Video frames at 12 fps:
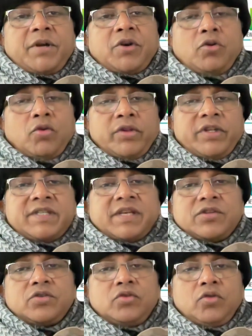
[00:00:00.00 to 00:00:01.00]
But no, this
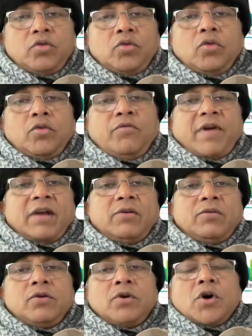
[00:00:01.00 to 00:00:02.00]
has no
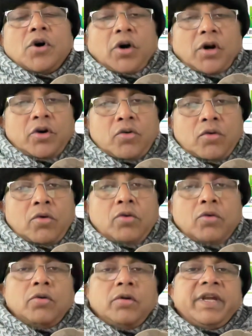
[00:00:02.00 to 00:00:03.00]
value or no
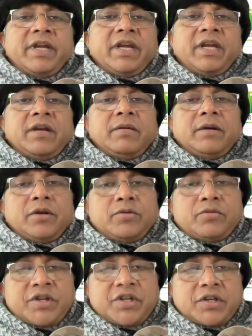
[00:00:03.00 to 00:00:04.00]
role in
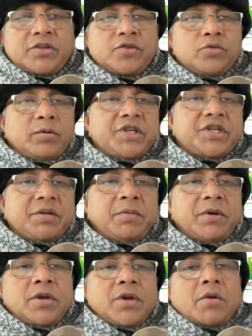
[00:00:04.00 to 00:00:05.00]
nutritional stewardship.
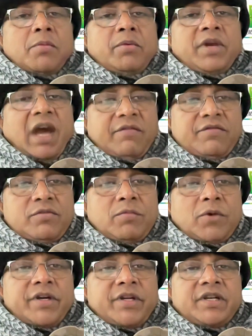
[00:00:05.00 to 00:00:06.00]
We have to
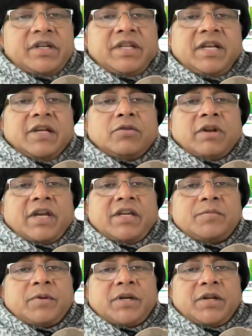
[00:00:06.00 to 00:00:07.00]
monitor the
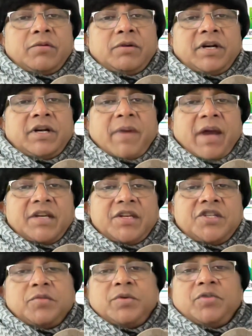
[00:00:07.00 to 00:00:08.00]
electrolytes, particularly
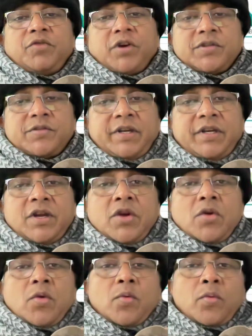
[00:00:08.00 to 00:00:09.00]
magnesium and phosphate,
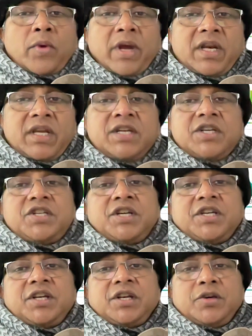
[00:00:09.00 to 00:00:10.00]
when
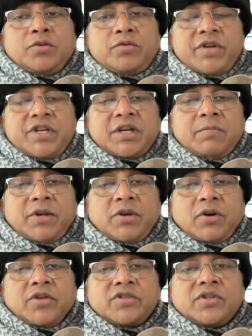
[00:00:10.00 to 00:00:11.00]
initiating nutrition,
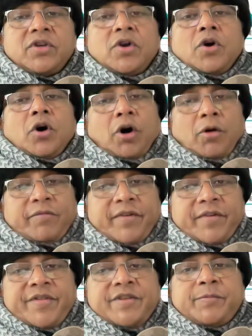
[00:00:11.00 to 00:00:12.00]
because
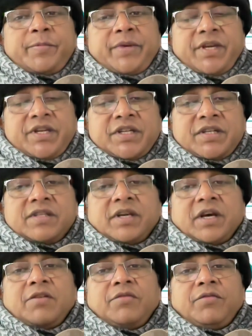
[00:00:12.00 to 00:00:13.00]
often these patients
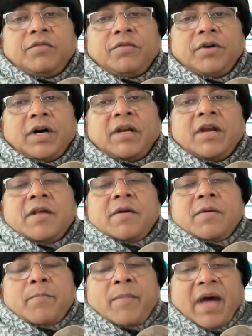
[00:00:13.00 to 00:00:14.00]
are
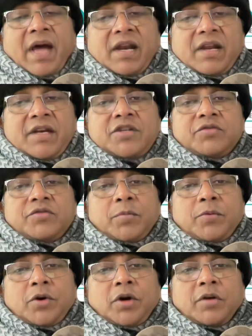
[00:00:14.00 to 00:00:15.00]
malnourished for
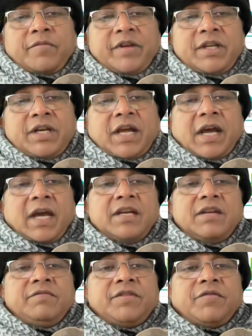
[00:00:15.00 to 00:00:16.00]
a prolonged period,
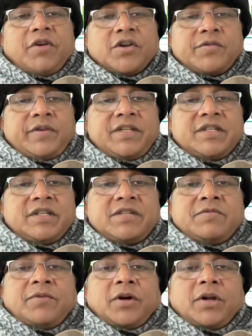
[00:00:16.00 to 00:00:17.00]
and if the phosphate
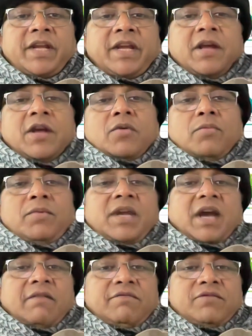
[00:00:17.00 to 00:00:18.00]
starts falling,
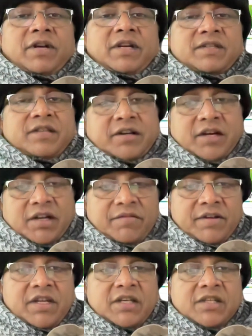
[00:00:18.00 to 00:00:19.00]
we have to consider
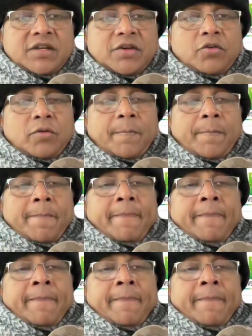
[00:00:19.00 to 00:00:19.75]
refeeding syndrome.